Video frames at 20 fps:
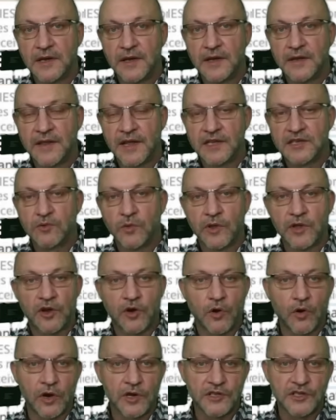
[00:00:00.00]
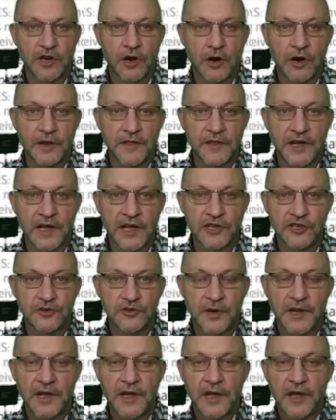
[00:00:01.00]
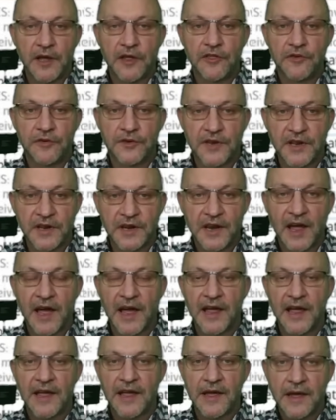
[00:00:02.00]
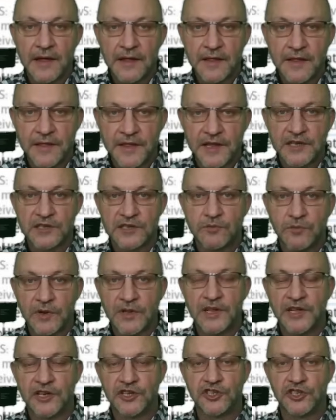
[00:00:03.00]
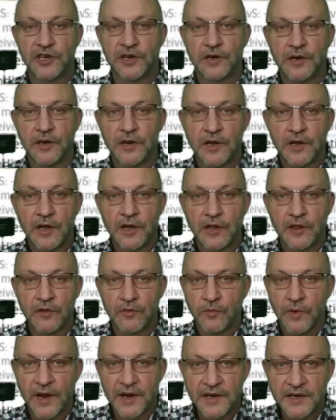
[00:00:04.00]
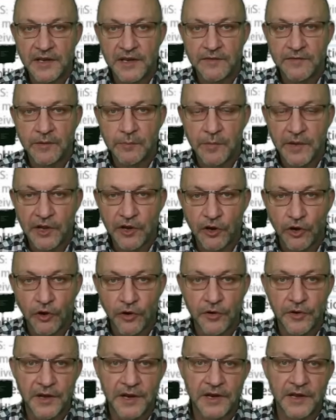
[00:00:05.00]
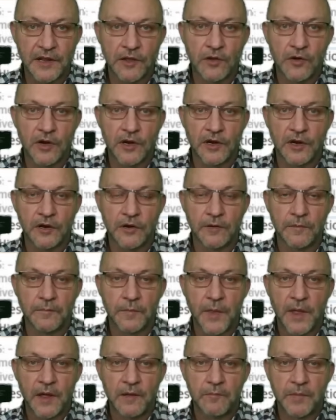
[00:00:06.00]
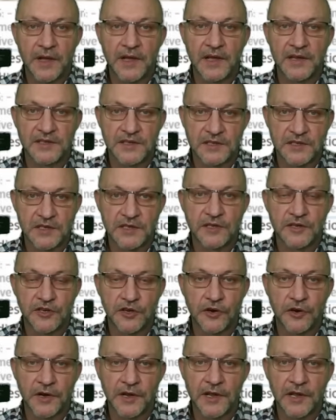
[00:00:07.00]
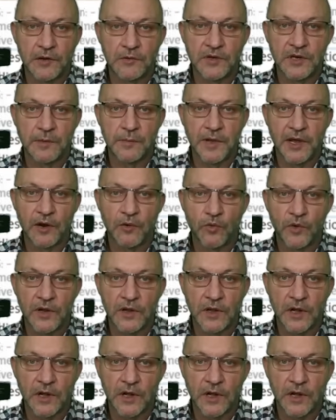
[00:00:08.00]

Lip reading: That's where the courts are in the country. They're denying this religion the right to even be heard any longer because it's turning out to be a real